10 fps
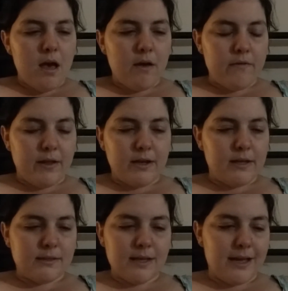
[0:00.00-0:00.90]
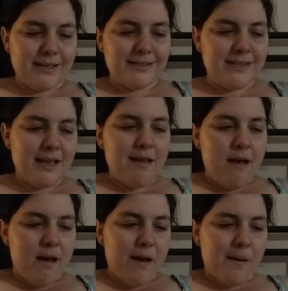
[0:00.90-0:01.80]
of any size,
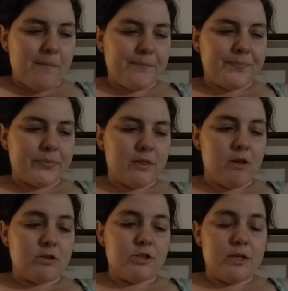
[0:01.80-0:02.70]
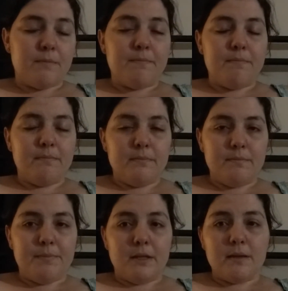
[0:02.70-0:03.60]
laundry can
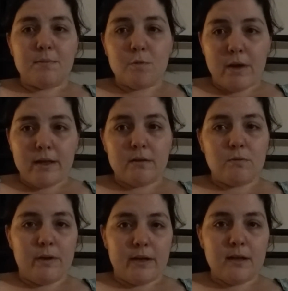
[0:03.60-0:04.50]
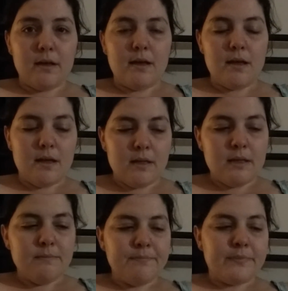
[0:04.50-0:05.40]
build up quite quick.
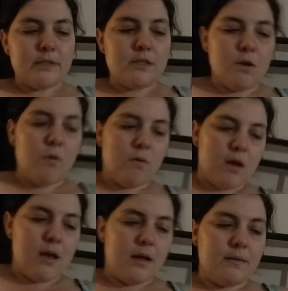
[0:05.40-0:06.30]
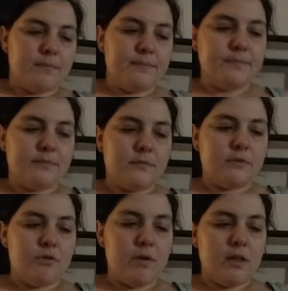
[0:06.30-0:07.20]
So
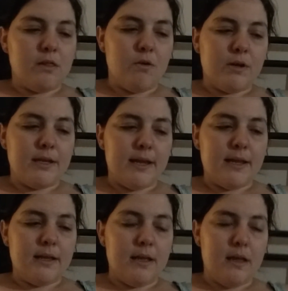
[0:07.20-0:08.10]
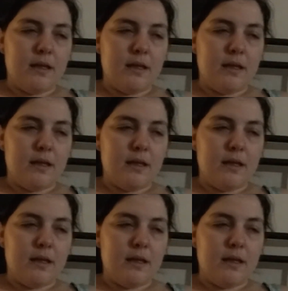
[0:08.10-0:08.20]
doing a load a day